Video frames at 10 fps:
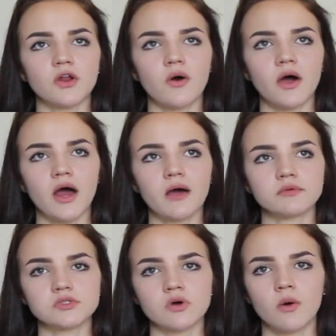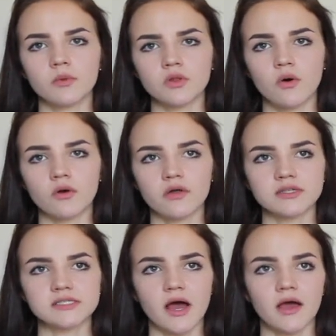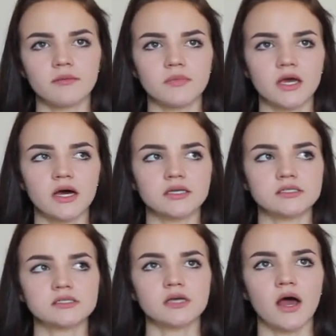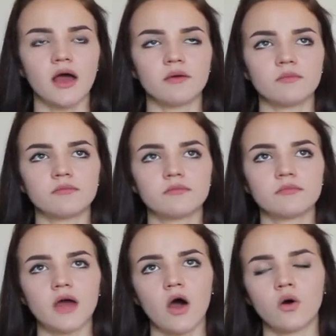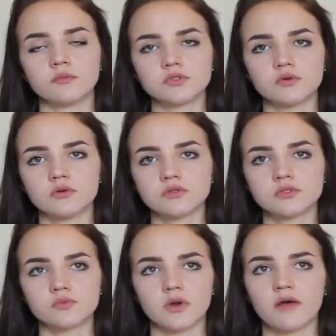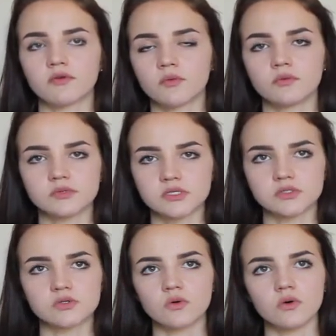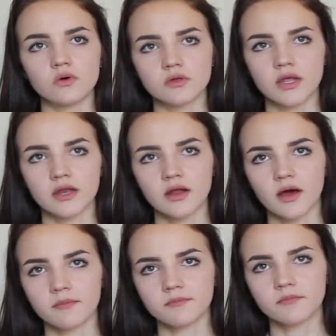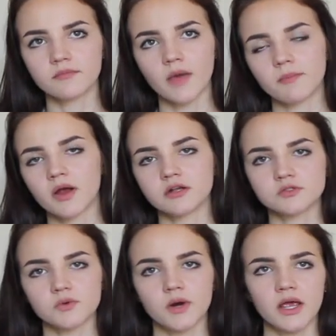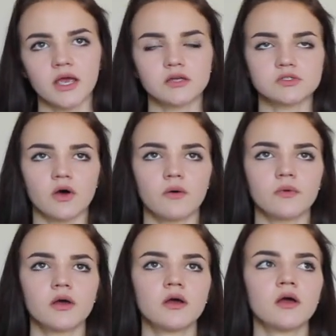you know, I was home alone all the time because I got homeschooled when everyone was in school and my parents were working. So